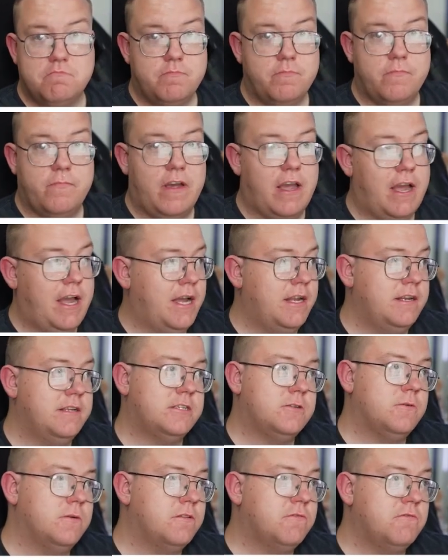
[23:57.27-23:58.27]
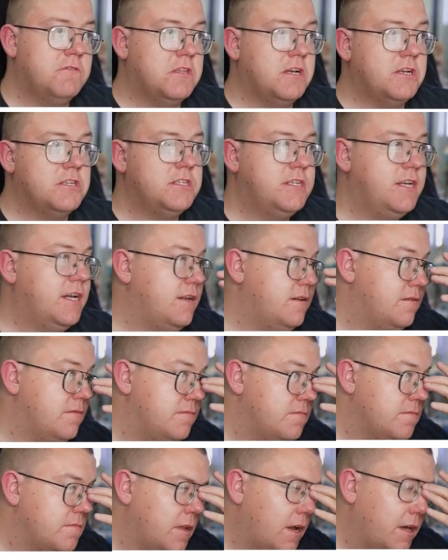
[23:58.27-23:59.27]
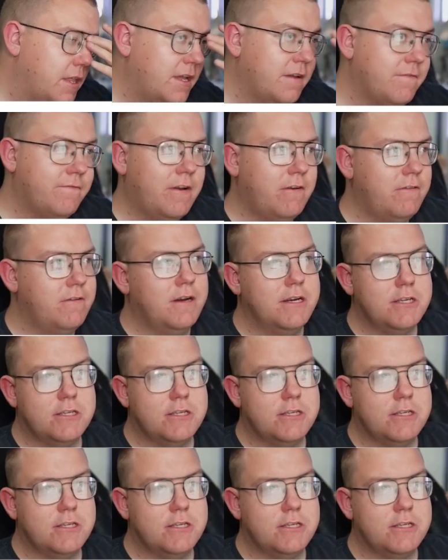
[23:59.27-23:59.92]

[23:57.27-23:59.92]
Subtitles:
and it's 23,000 yen. I think very nice looking